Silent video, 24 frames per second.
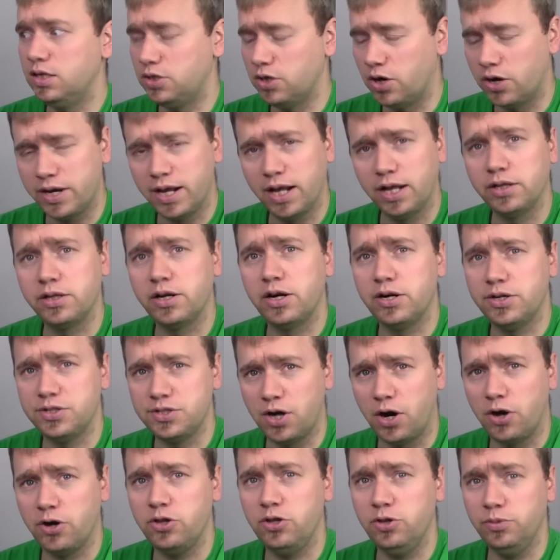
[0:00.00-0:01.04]
Dark Eldar is
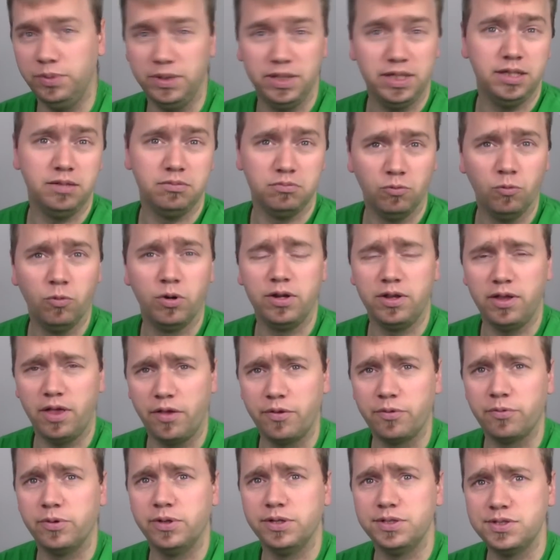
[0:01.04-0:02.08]
arguably one of the
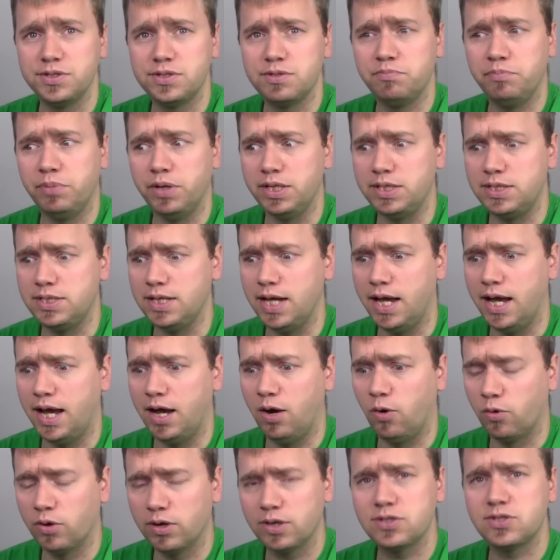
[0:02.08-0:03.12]
other ones, but
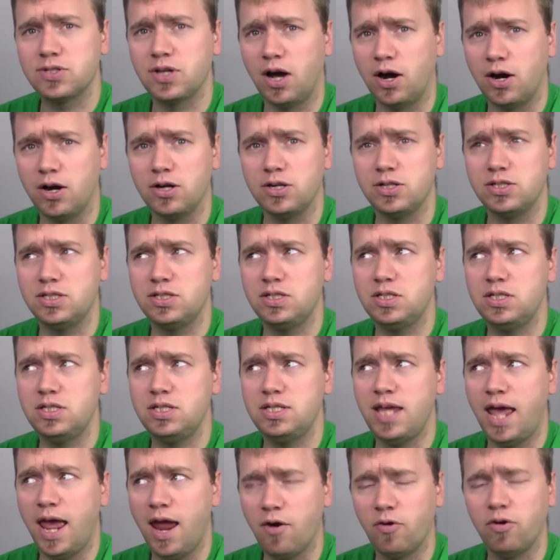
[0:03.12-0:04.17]
orcs are
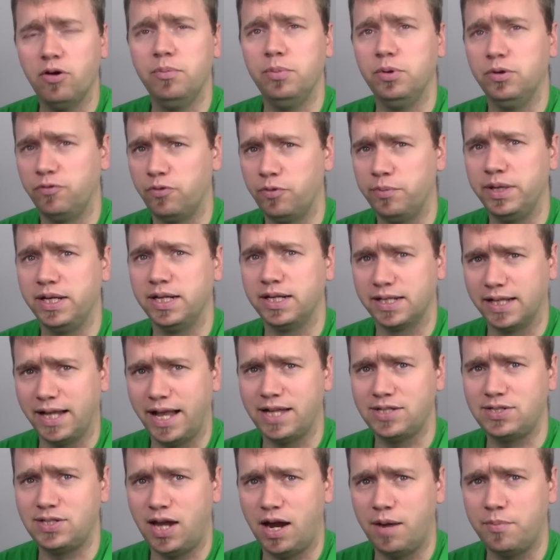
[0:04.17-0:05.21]
terrible for being a glass